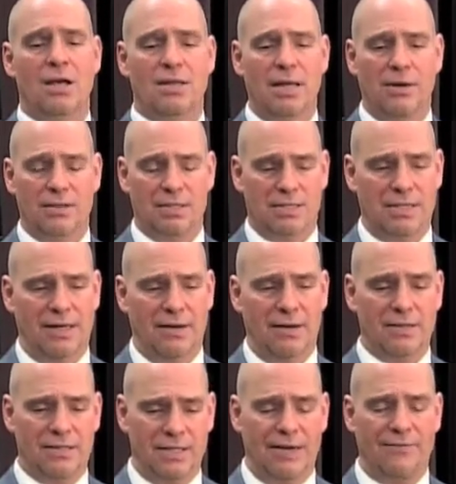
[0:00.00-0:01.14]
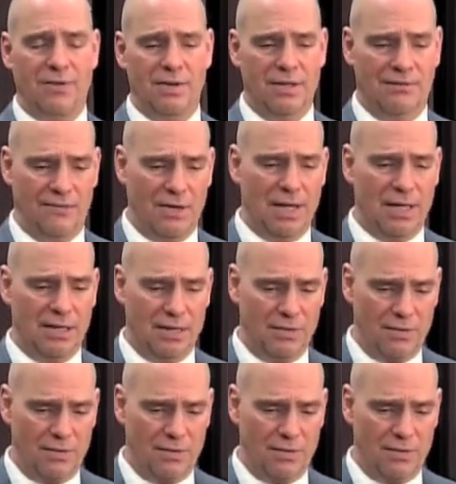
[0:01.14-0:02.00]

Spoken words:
that suffered the flood